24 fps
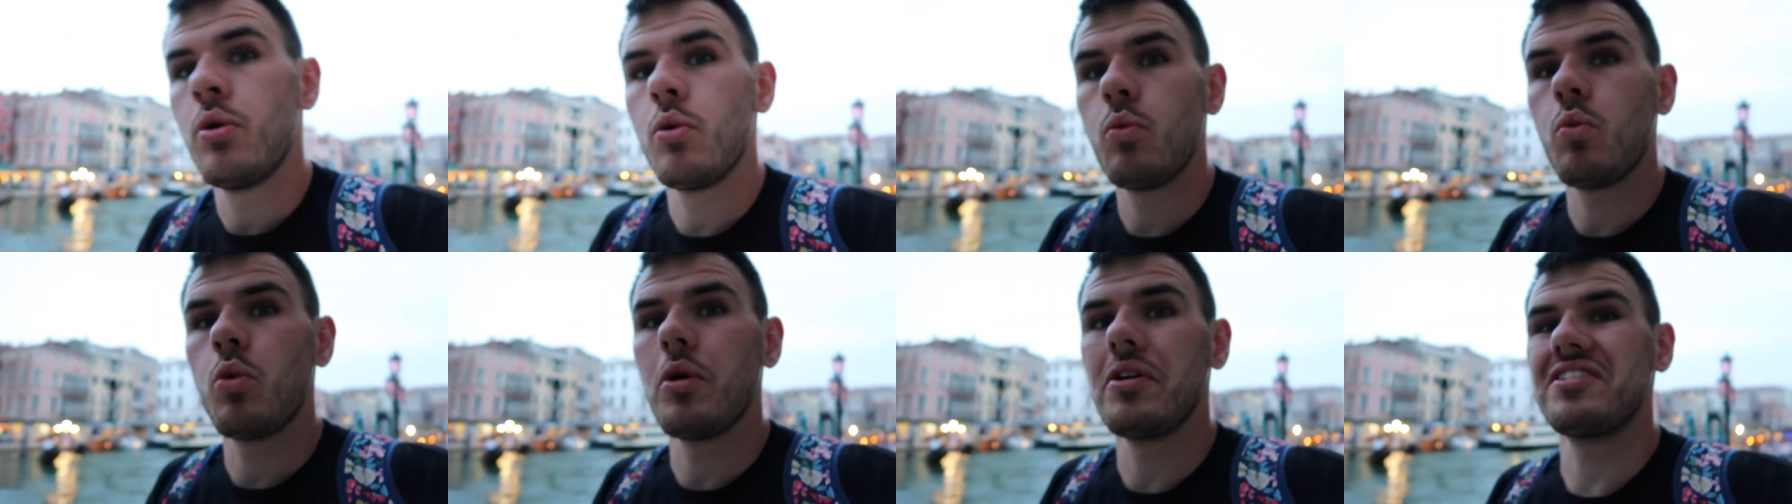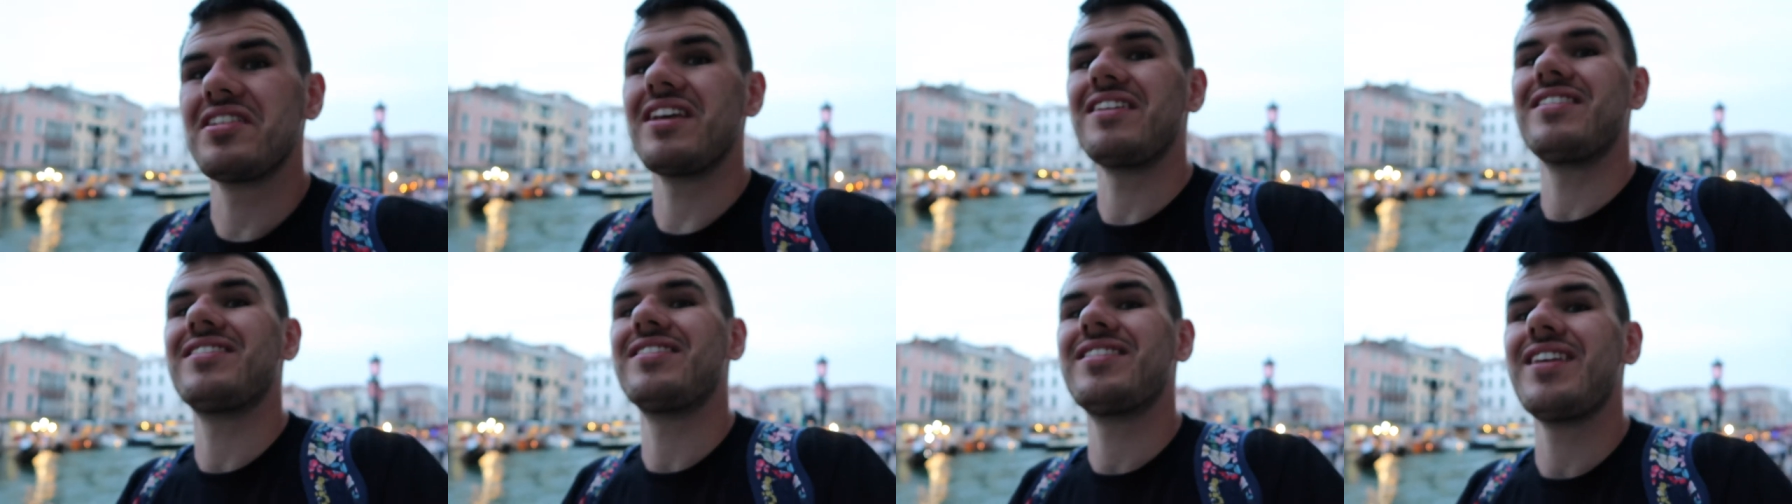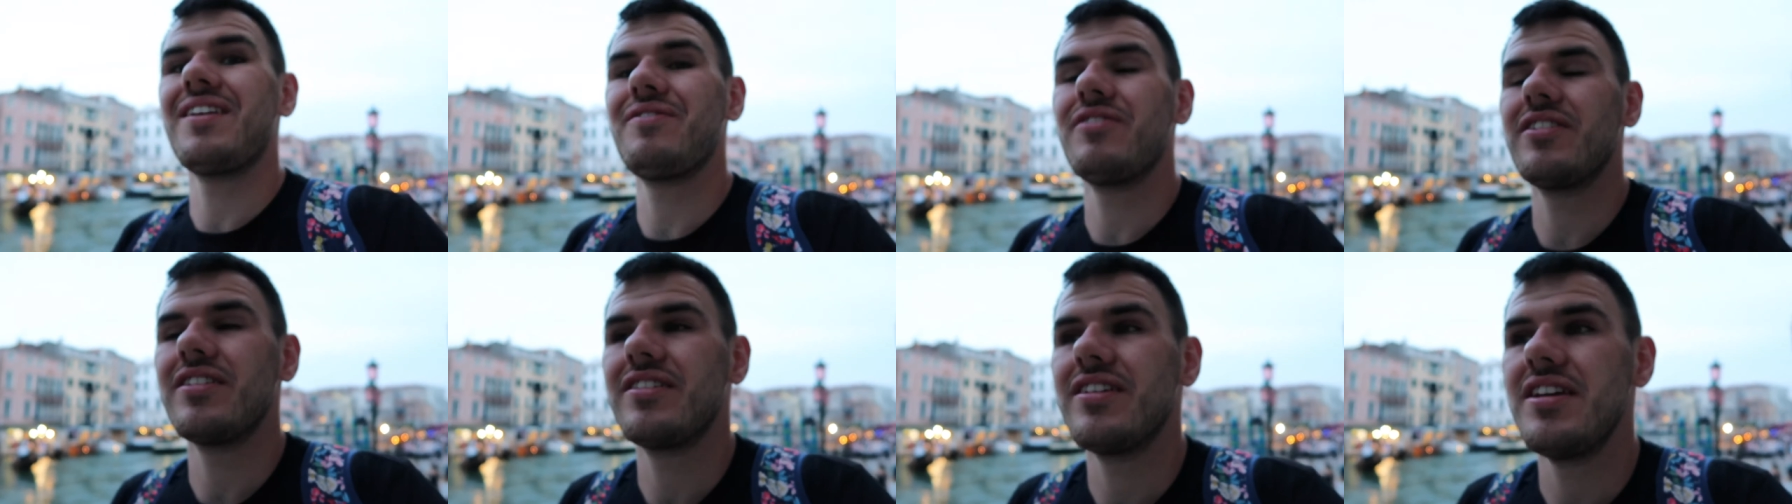was
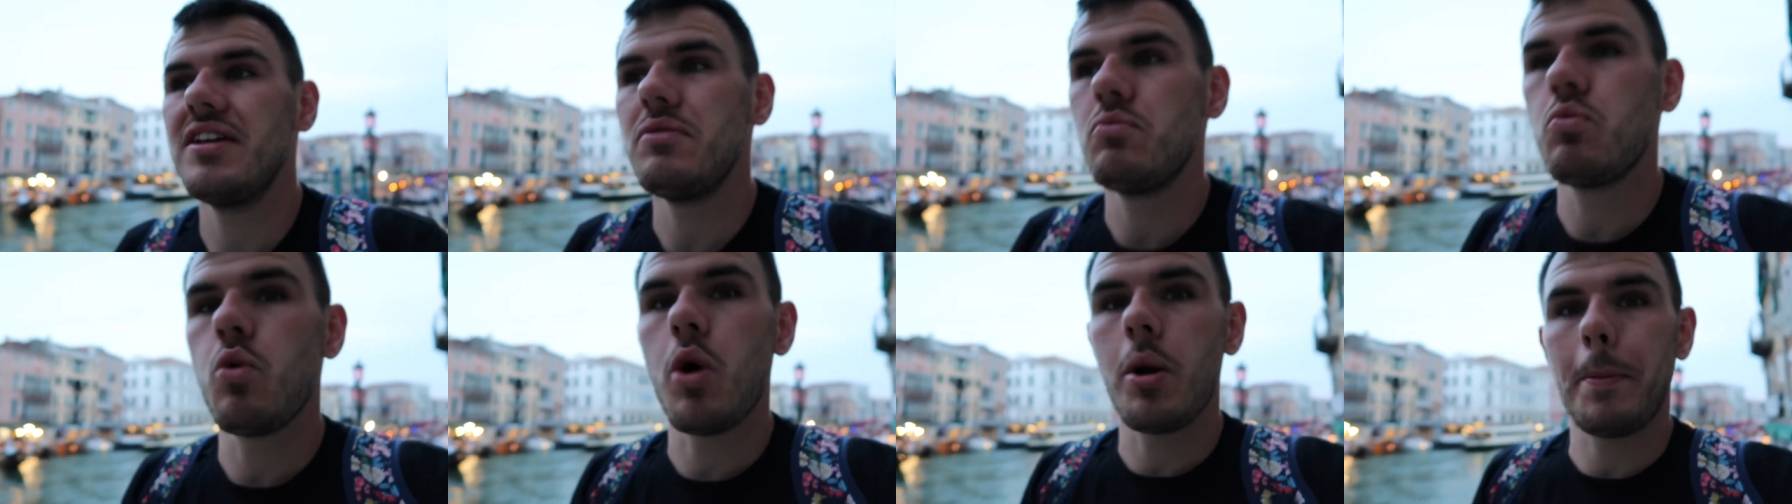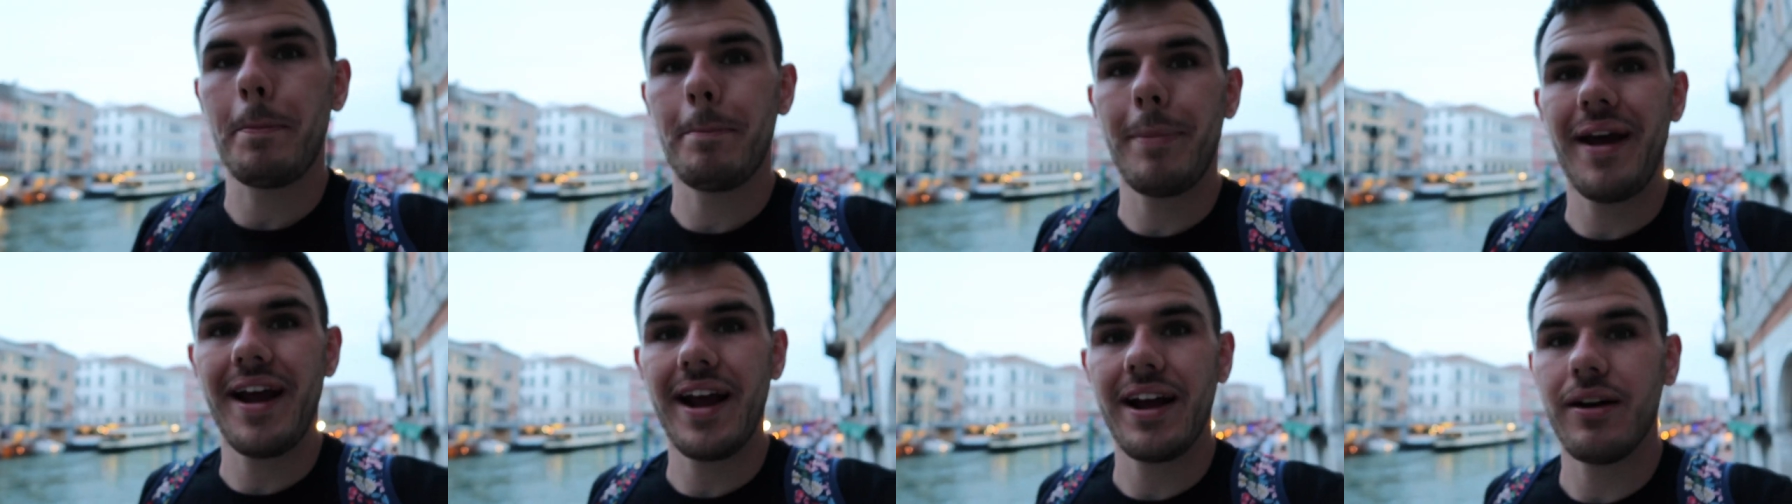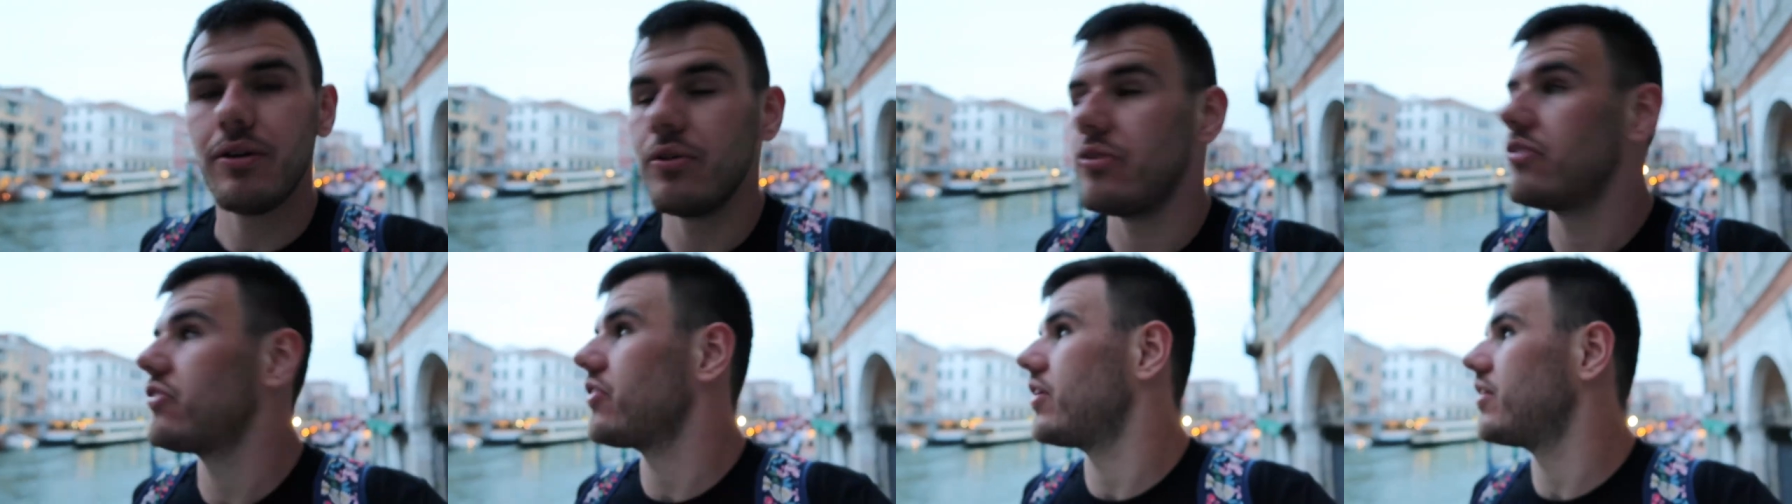
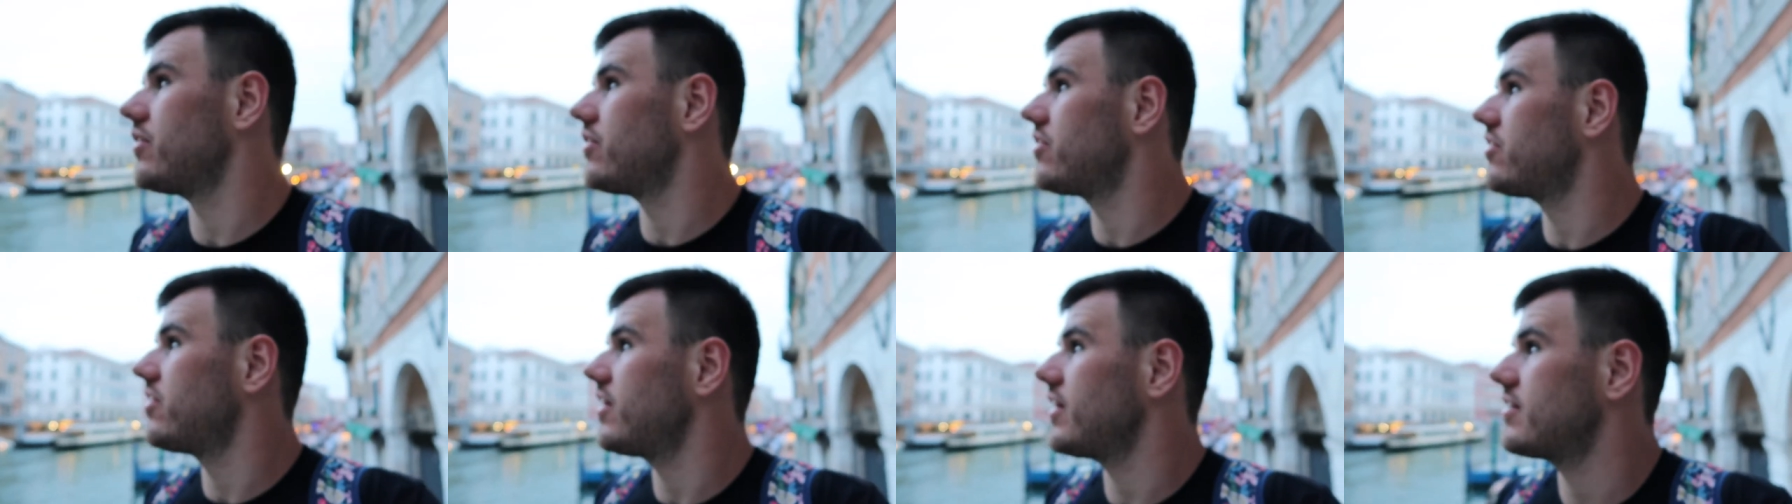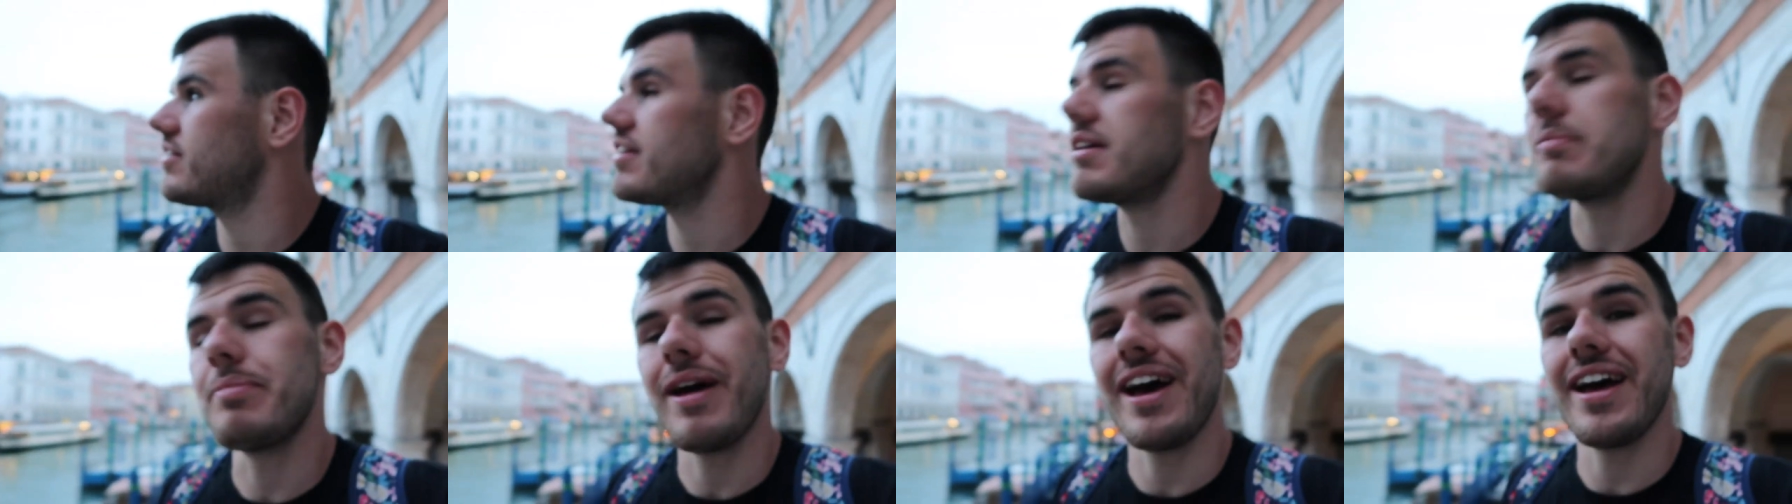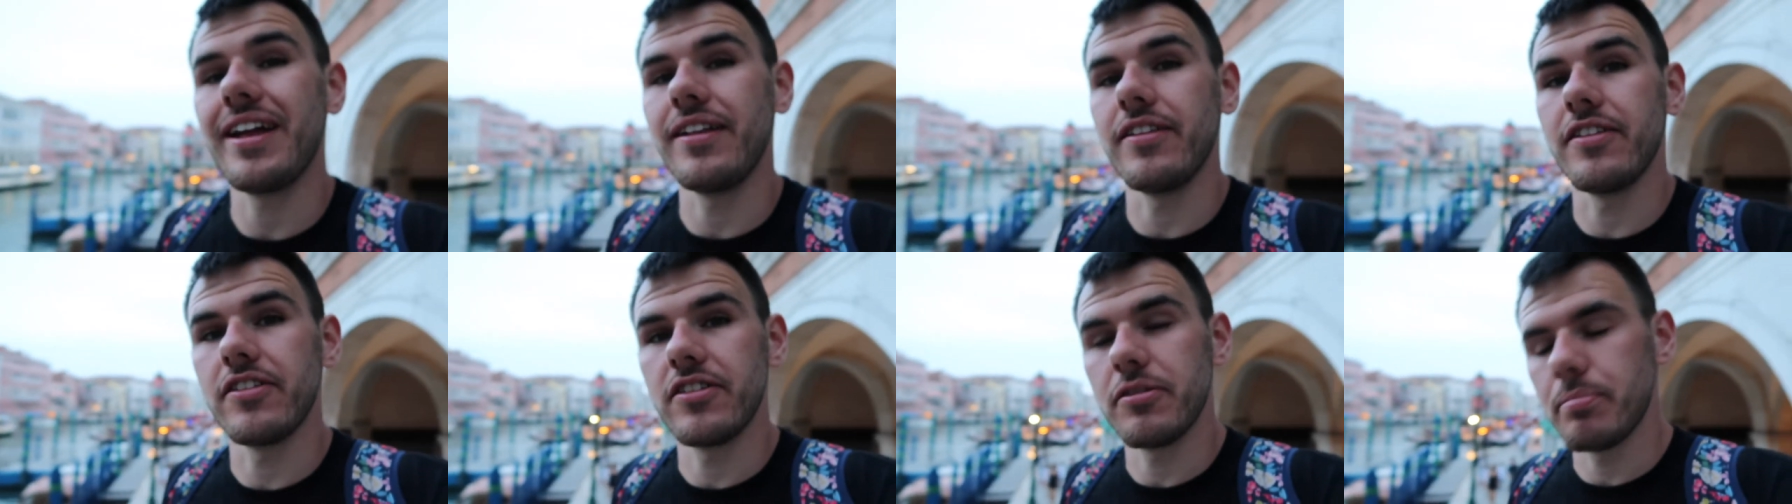
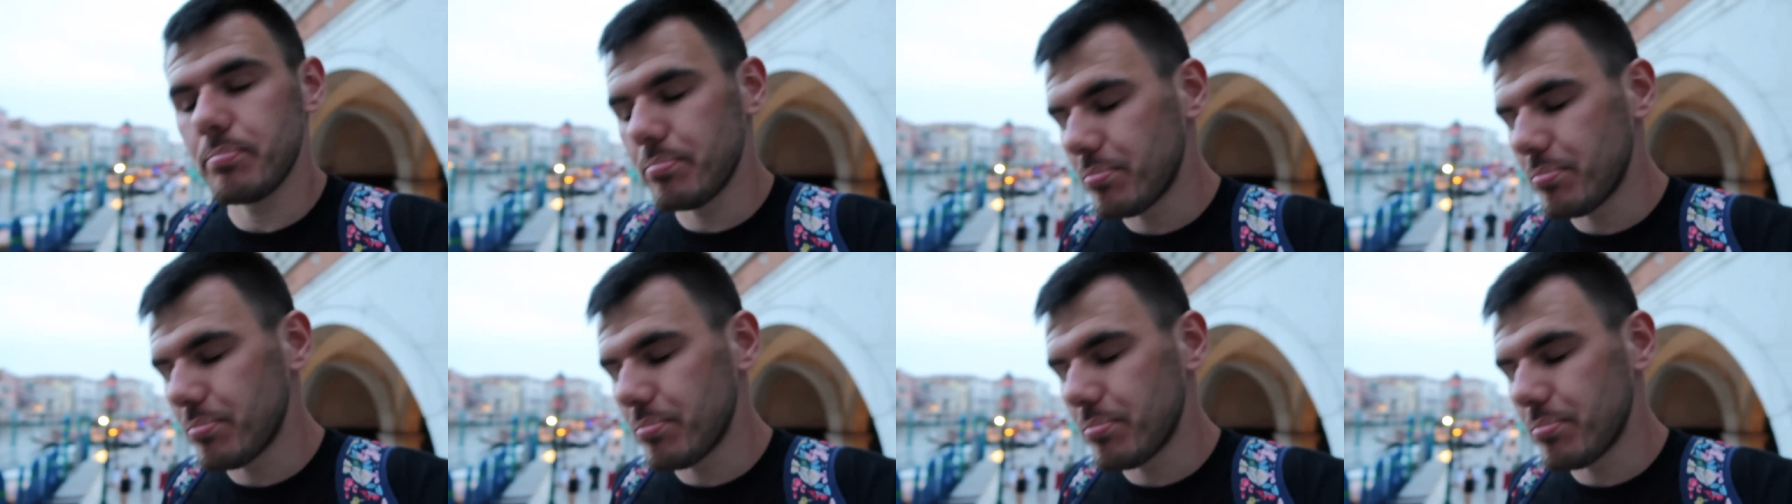£71.60,